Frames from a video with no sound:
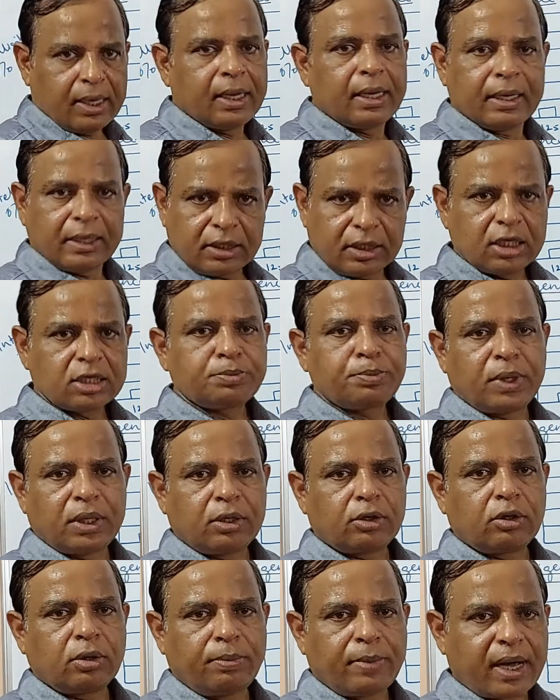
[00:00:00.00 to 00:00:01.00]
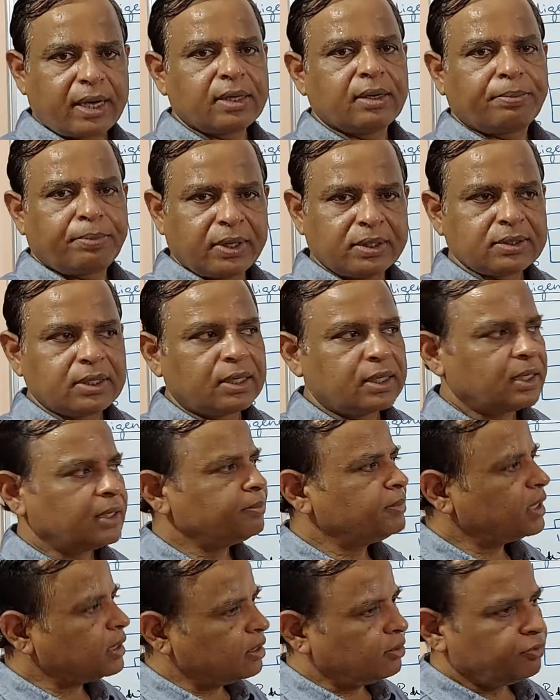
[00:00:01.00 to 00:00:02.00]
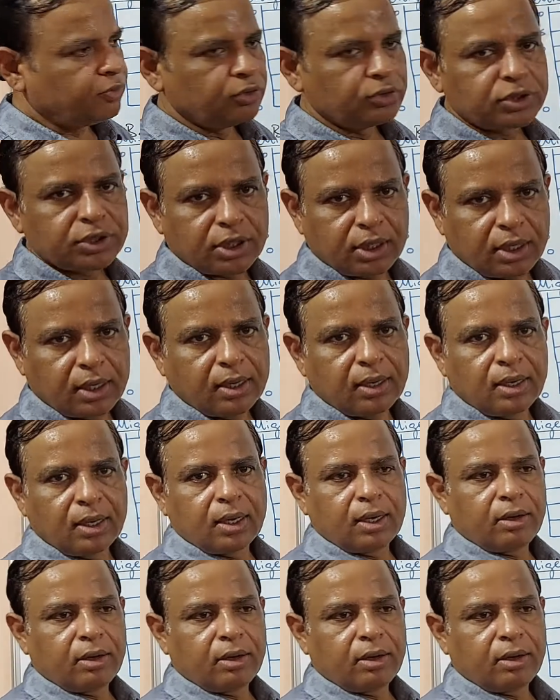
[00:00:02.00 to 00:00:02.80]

in this particular manner presently, but in future,